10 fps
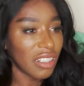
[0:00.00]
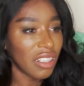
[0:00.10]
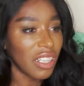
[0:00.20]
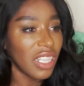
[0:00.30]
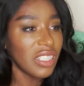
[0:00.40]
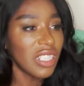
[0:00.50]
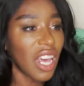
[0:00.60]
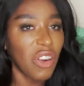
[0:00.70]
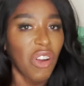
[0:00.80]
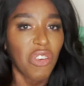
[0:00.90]
Isn't
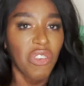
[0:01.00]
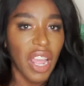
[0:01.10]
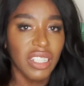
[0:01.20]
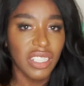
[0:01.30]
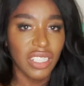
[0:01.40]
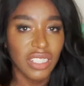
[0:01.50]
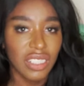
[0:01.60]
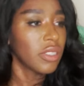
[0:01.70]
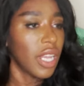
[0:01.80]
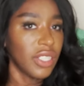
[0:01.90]
that
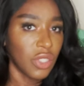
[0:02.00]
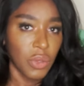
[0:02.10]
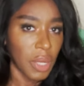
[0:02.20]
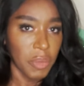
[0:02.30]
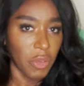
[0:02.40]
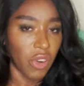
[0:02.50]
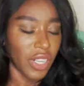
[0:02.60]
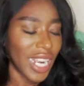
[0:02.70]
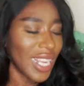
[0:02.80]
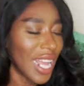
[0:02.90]
horrendous? And don't get me wrong,
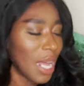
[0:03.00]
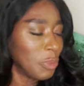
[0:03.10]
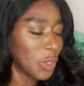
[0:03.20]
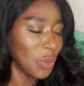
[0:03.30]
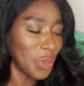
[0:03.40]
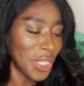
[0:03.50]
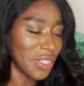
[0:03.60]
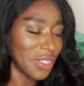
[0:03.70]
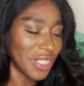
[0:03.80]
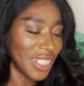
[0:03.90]
I absolutely
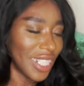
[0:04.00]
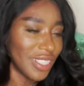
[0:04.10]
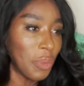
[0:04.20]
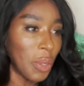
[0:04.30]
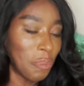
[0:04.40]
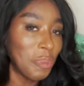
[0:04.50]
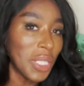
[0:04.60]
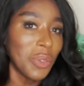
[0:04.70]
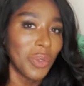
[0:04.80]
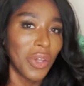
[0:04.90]
understand the
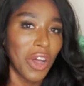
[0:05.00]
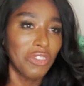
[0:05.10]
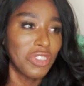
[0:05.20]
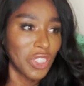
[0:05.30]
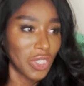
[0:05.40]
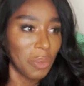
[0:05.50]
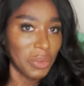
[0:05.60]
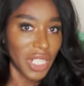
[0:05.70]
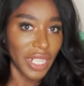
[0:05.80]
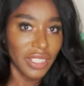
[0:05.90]
appeal of the
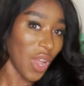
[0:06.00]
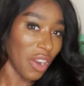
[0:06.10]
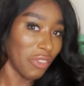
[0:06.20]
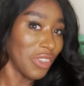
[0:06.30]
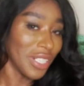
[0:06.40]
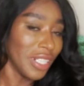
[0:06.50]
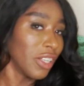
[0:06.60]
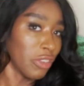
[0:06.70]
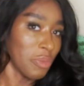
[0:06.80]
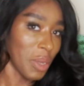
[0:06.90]
subject. I really
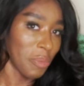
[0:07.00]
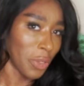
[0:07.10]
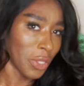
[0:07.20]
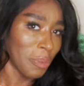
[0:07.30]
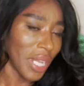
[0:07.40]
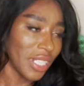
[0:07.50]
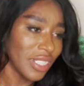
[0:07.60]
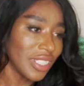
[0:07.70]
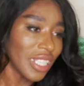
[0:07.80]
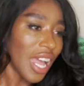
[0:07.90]
love my murder
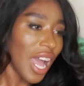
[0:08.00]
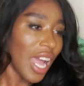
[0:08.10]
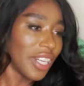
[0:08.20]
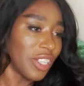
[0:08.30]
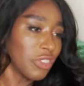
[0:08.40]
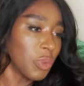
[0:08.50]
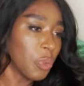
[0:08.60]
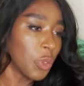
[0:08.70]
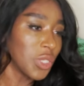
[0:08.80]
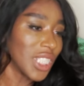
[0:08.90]
ballads. I love the
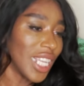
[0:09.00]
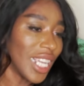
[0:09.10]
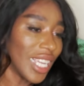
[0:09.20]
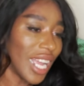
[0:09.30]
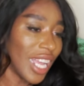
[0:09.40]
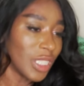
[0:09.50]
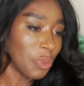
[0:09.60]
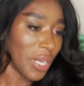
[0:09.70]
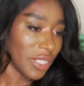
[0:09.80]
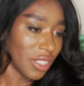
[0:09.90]
prosaic
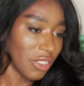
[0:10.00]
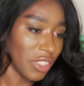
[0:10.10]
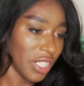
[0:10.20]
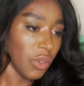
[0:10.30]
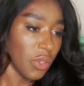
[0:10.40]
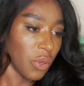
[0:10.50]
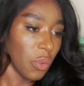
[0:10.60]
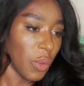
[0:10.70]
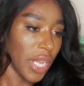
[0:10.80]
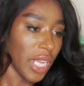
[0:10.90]
aspect of it. The
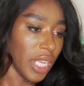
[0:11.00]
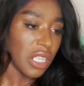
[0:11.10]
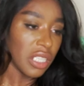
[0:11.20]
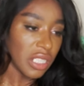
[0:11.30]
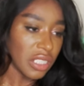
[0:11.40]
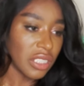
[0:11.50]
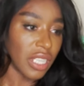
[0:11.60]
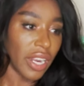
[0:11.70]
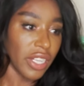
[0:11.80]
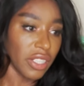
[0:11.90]
way an
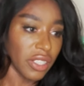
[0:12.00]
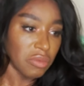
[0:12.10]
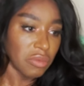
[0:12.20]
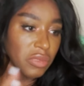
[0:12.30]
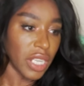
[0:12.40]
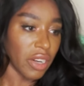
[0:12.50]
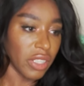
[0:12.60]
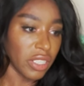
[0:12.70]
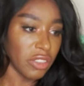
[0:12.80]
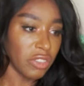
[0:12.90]
entire
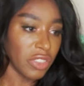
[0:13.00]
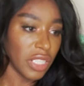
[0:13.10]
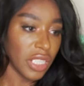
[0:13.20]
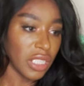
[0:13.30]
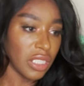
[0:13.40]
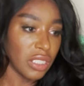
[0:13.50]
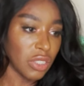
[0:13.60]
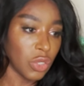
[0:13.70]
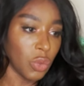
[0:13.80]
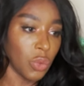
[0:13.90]
narrative is
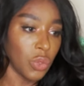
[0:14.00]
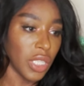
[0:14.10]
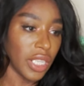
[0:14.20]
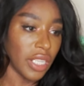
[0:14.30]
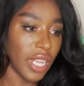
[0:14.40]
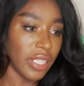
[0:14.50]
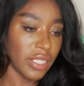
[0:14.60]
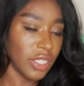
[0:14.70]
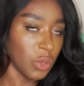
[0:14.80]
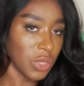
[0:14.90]
told in as
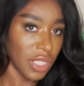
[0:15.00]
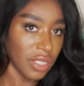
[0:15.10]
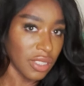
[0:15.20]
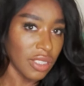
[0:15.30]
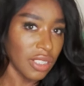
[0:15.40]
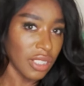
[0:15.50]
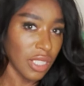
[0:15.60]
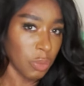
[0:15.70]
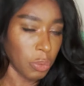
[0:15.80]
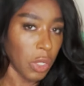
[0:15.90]
little sentences
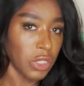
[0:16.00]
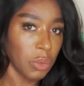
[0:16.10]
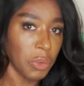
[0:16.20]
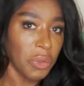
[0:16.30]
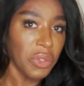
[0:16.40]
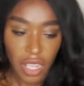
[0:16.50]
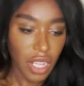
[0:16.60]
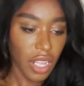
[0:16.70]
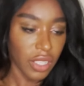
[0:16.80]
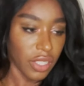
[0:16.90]
as possible.
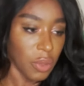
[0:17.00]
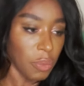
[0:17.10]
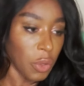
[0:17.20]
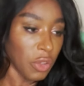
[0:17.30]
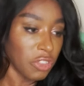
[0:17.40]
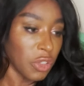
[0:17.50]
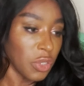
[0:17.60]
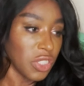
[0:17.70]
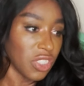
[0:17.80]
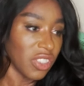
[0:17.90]
And they're more
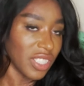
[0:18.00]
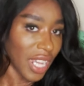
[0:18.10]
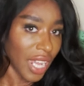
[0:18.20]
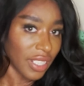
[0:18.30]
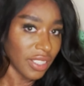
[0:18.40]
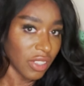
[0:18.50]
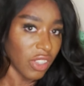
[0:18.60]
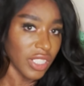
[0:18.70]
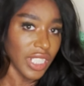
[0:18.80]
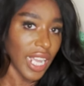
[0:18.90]
focused on that than
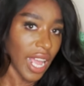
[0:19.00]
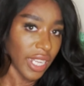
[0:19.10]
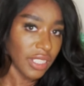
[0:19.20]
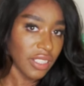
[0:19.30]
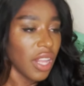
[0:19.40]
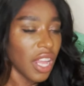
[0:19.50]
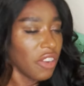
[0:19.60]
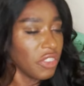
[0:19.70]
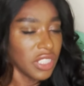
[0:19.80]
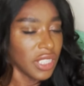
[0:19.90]
on the act.
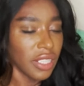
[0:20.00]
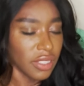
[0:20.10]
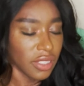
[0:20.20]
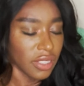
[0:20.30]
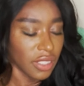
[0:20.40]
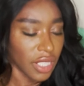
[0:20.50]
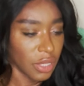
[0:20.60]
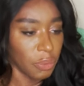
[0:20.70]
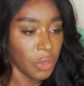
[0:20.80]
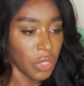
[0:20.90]
Every sentence in
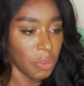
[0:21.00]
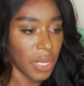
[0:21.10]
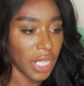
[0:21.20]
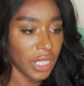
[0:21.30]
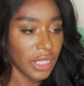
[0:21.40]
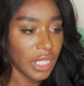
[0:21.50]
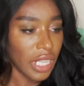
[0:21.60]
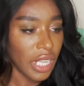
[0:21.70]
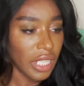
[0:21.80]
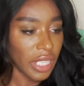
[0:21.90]
a murder ballad
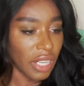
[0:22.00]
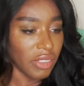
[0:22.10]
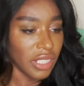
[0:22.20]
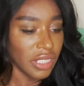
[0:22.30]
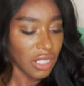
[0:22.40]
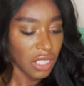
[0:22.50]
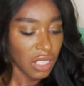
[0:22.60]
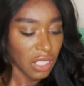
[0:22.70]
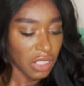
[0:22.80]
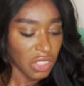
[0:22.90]
carries
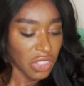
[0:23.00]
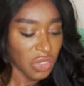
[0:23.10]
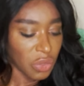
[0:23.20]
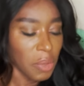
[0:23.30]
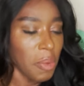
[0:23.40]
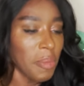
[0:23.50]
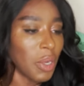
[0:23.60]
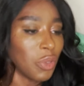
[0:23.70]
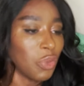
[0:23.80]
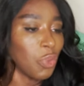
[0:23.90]
an extreme
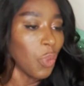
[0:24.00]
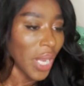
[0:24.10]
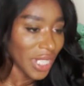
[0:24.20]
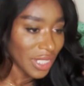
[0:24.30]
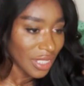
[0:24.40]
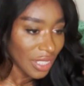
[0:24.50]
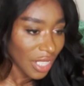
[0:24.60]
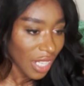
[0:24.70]
amount of weight.